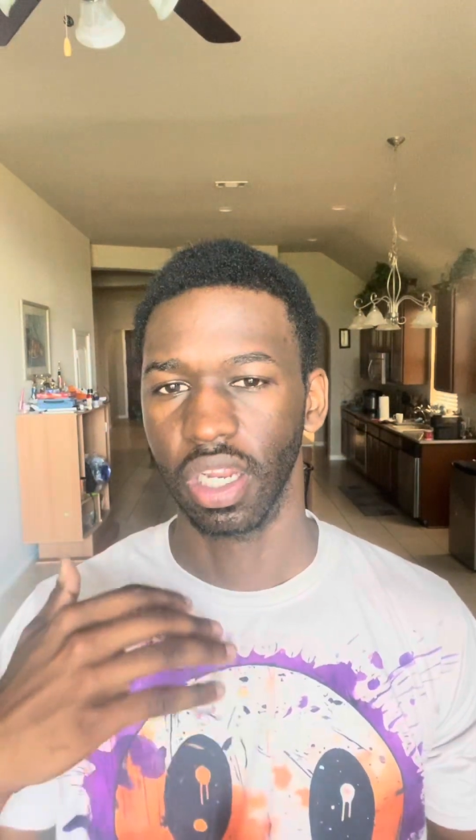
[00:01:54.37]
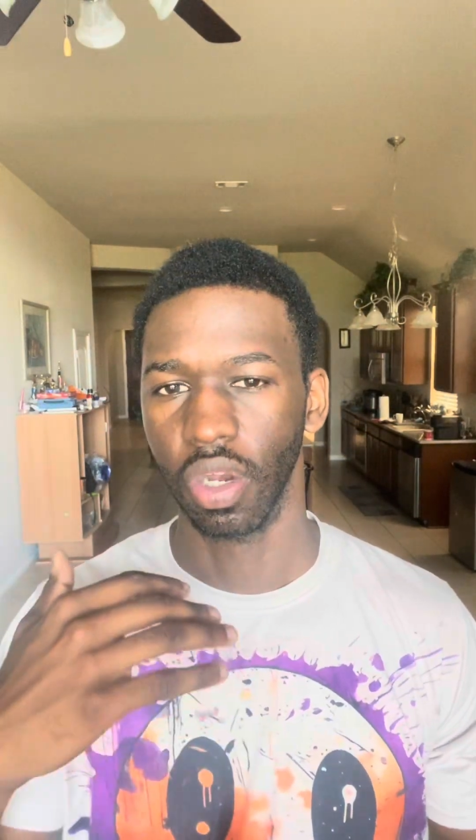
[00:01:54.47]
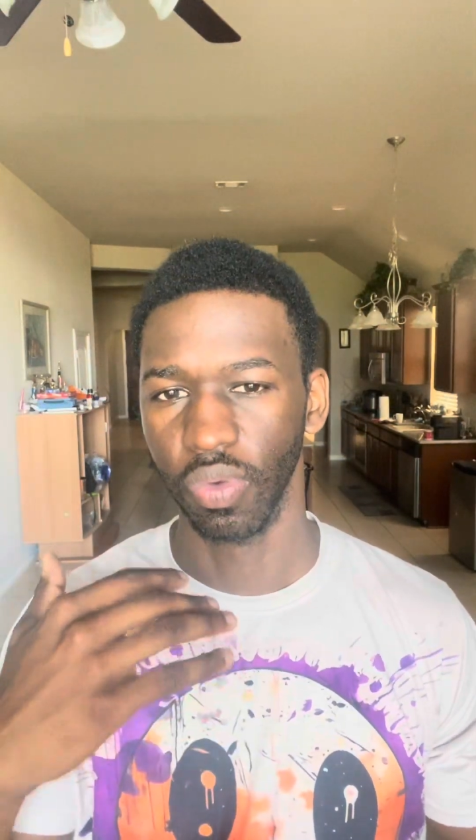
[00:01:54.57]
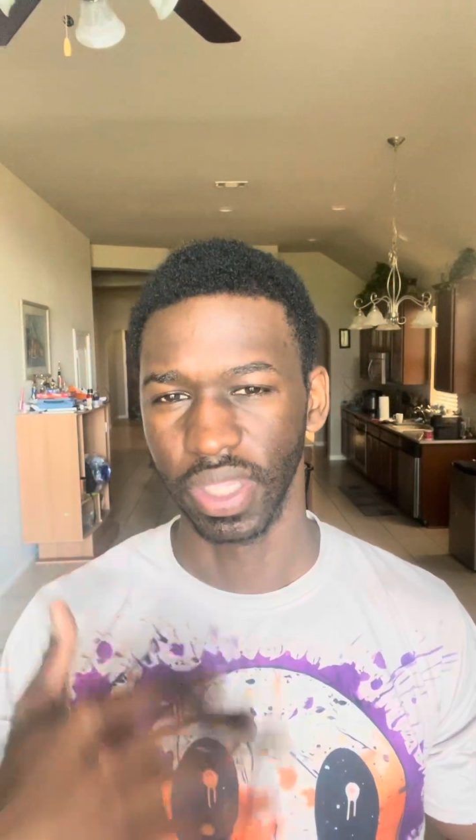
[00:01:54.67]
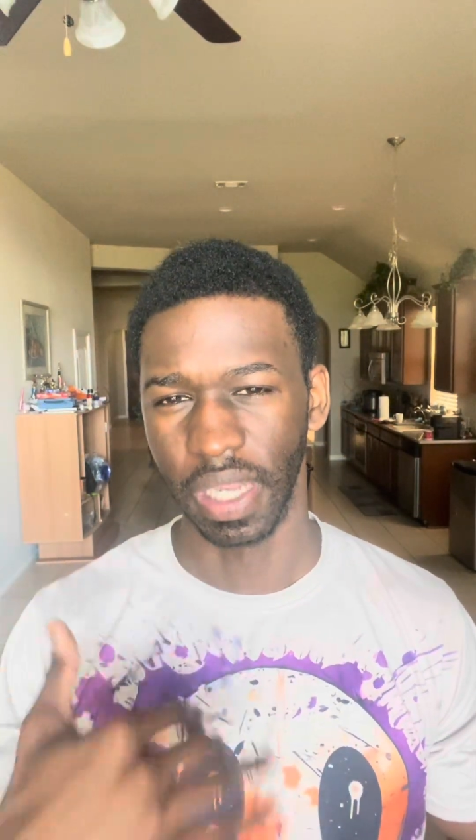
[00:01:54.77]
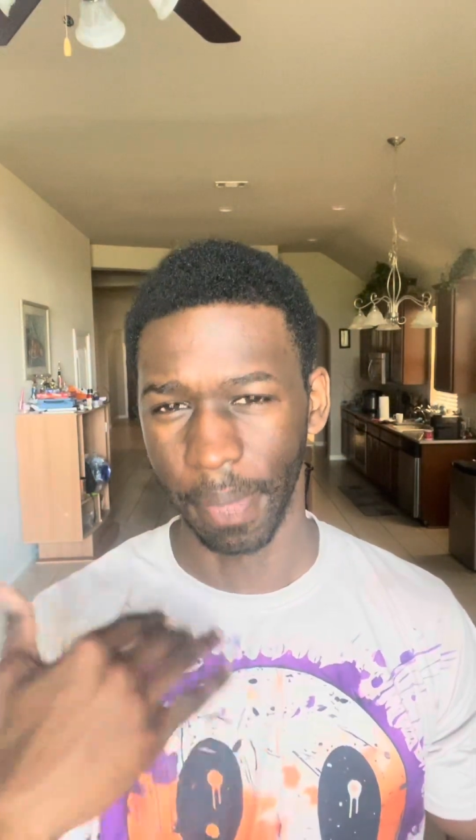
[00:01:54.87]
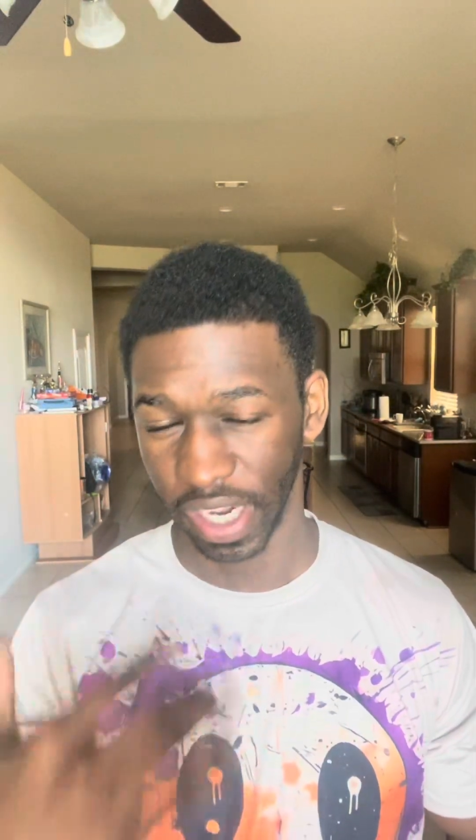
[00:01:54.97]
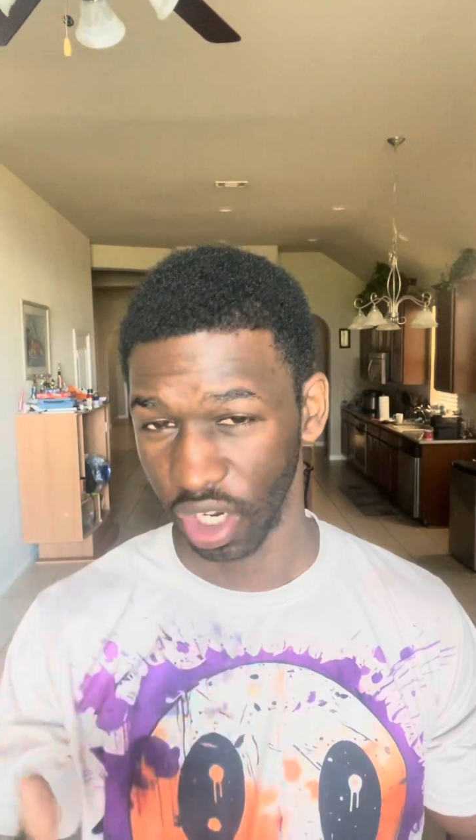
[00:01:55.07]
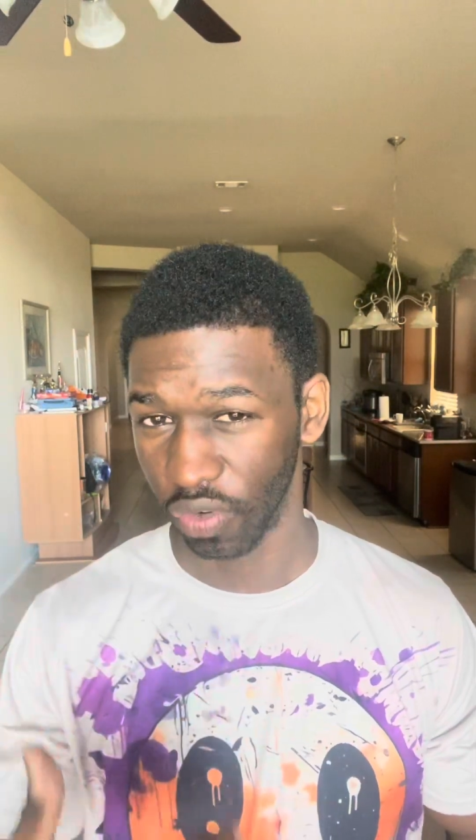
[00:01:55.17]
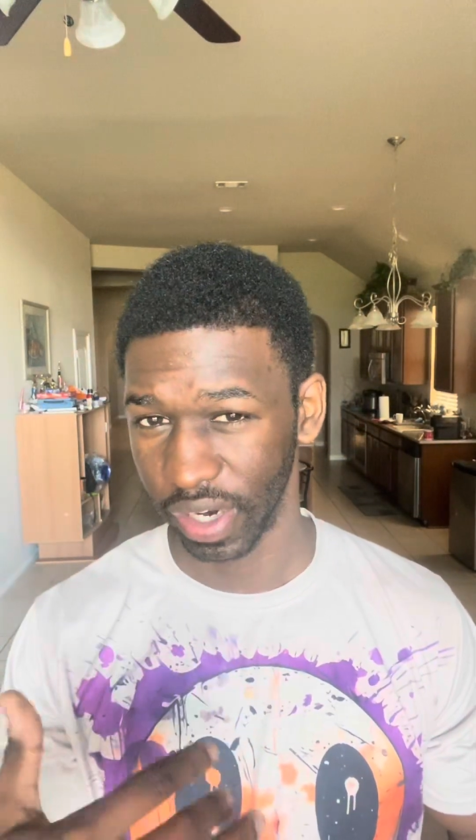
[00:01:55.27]
really debating
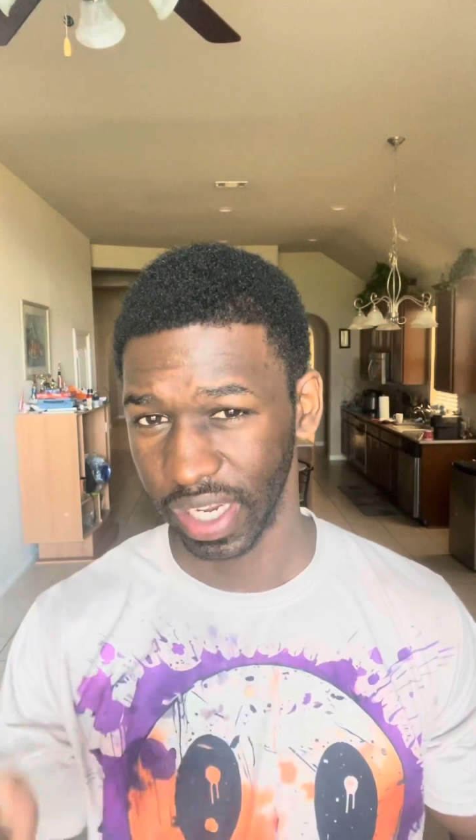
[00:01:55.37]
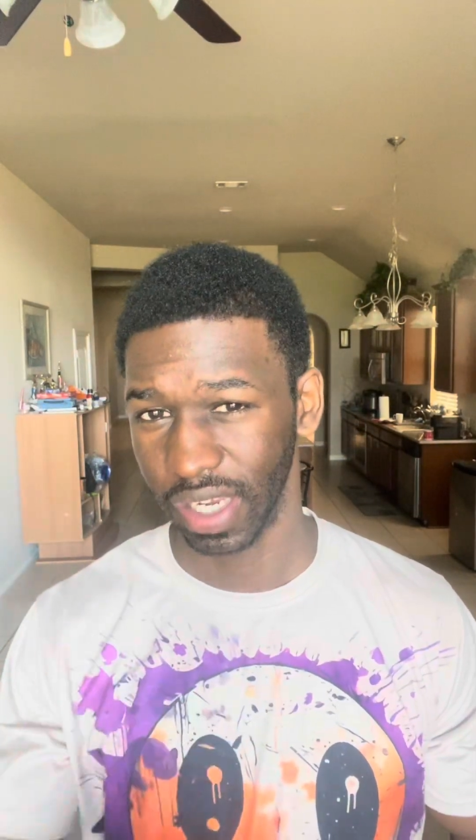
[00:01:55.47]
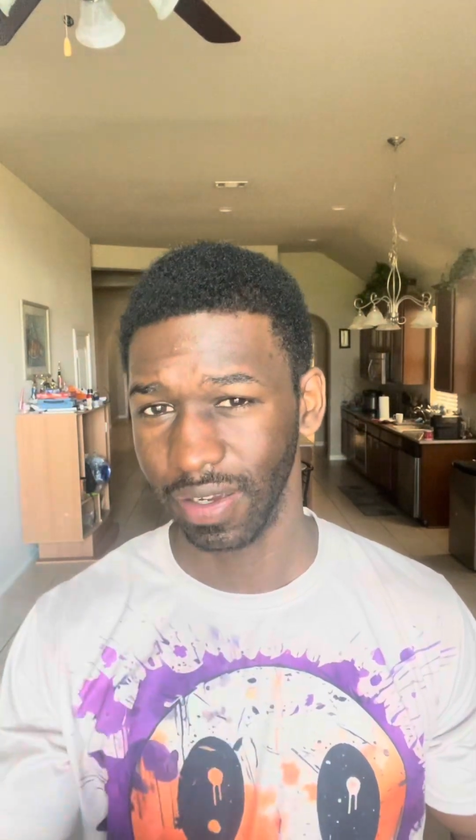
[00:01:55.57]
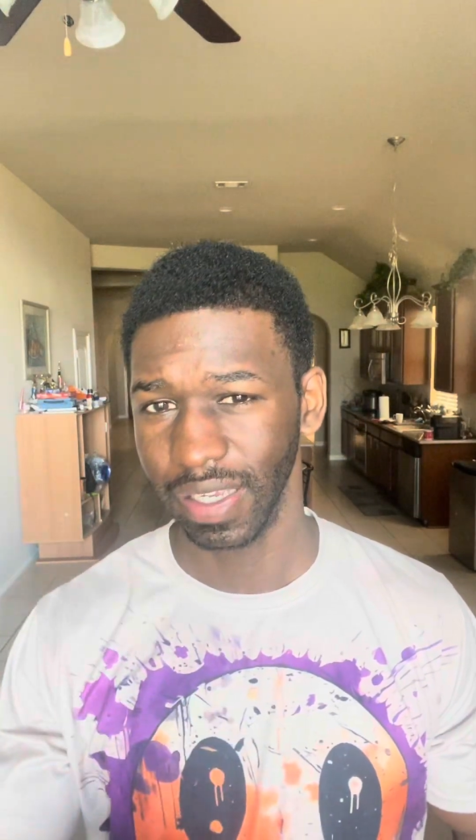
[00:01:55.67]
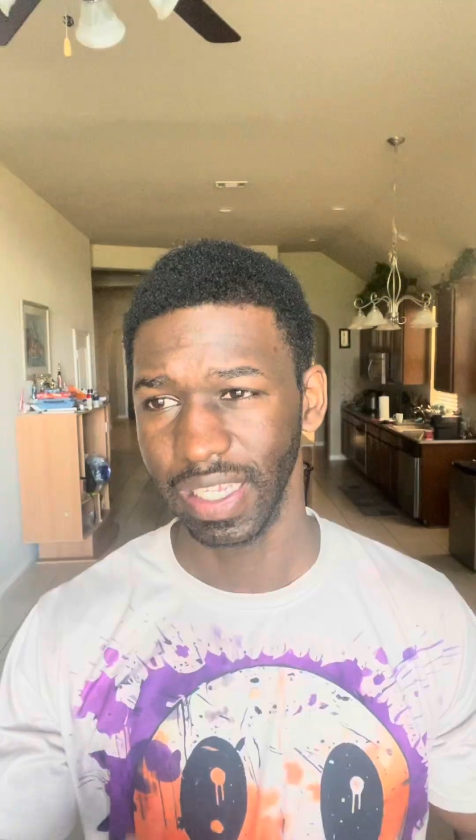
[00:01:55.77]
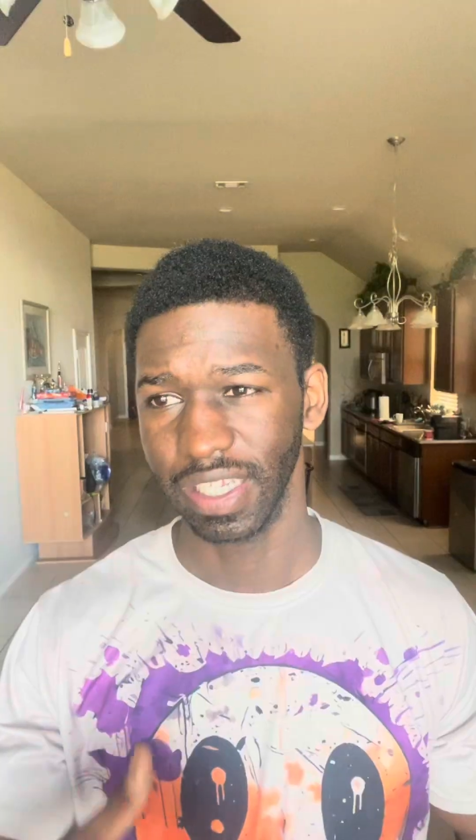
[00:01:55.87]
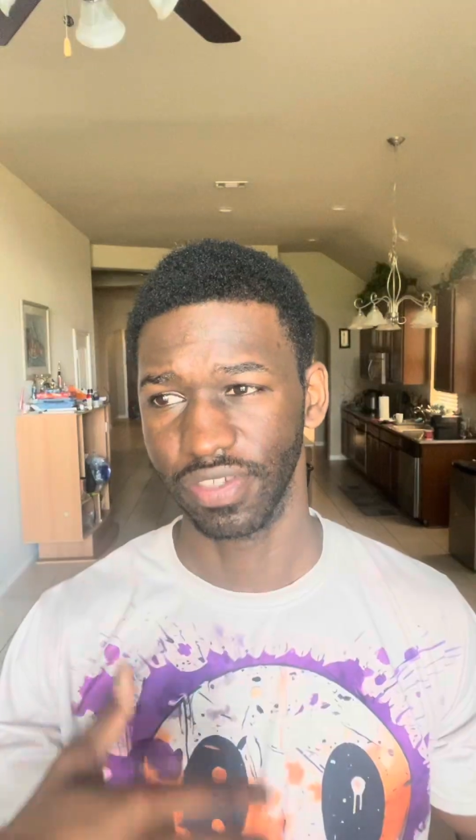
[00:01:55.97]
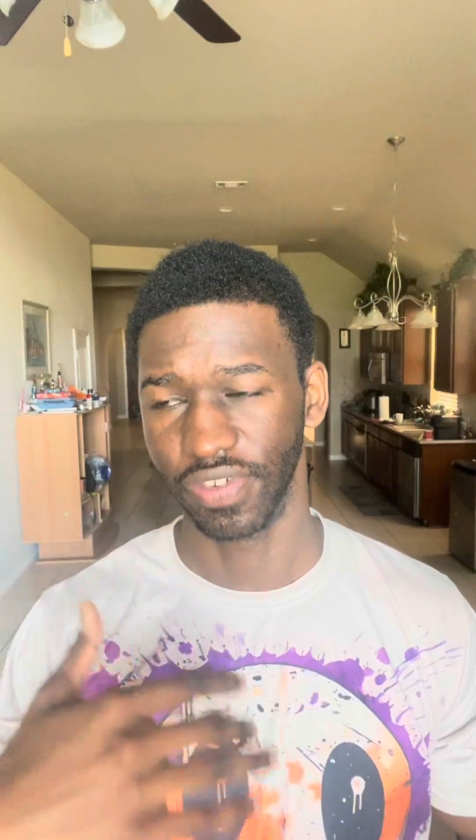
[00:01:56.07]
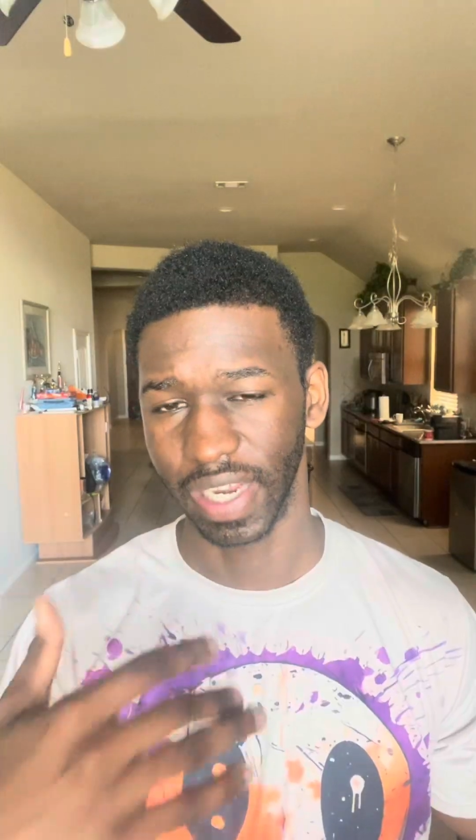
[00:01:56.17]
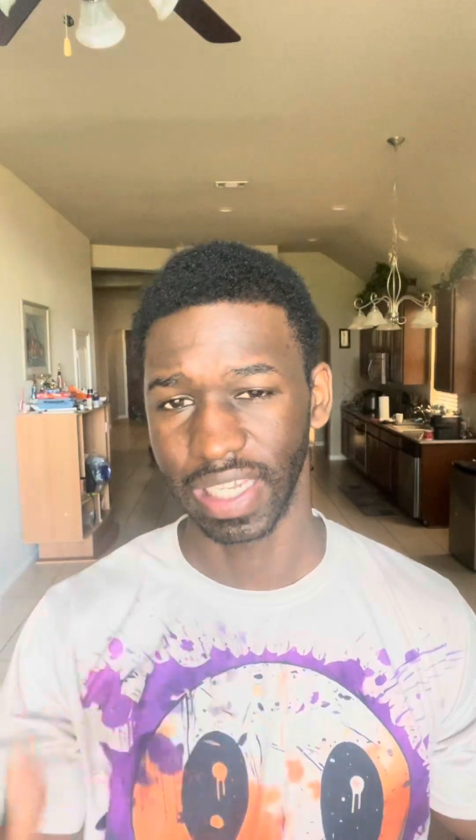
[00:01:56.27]
on right now is
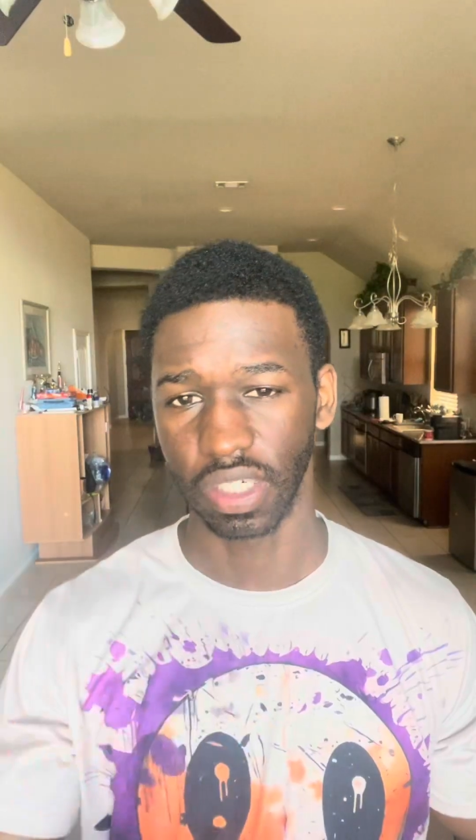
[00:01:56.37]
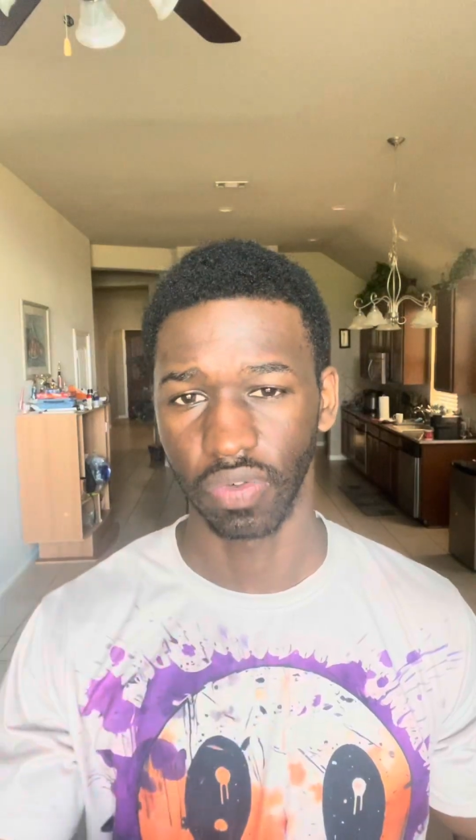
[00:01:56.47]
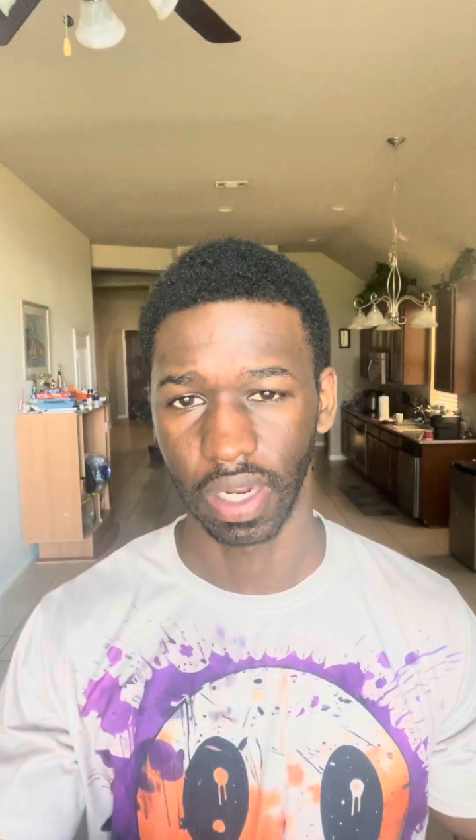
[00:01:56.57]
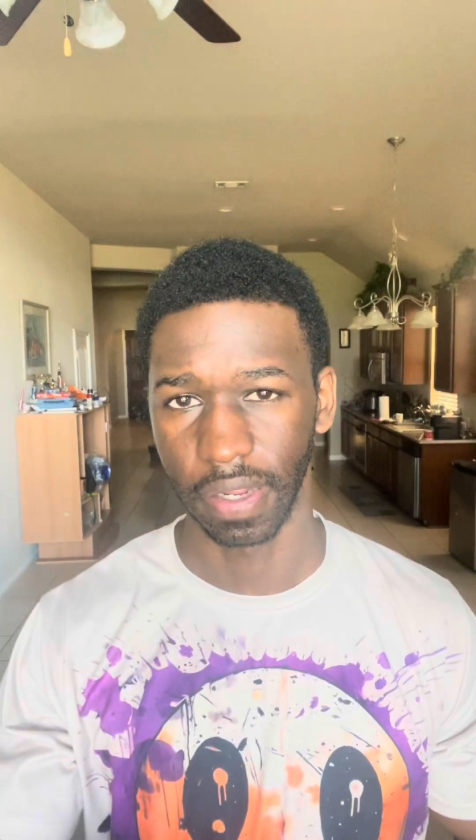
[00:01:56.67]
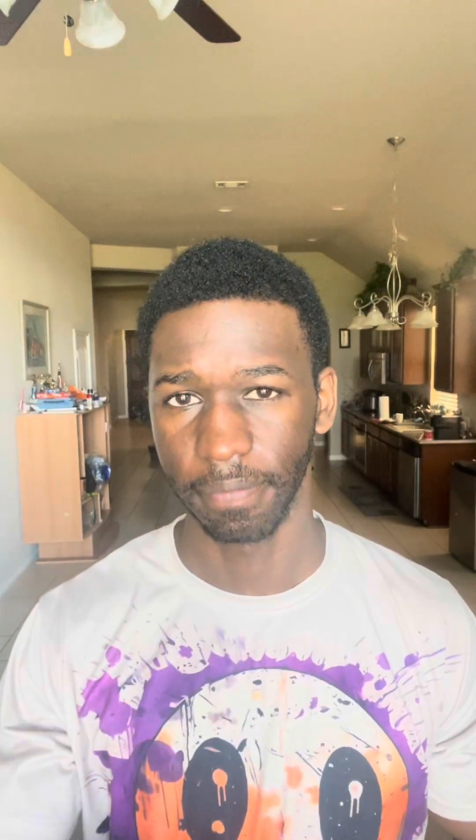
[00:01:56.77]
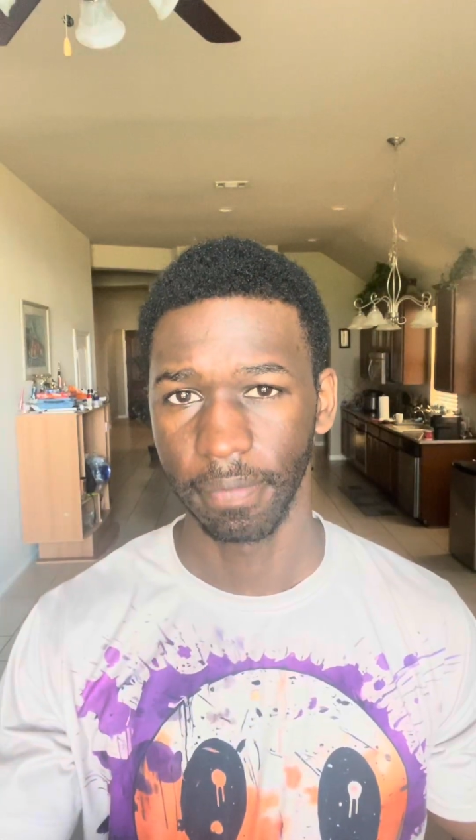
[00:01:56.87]
finasteride.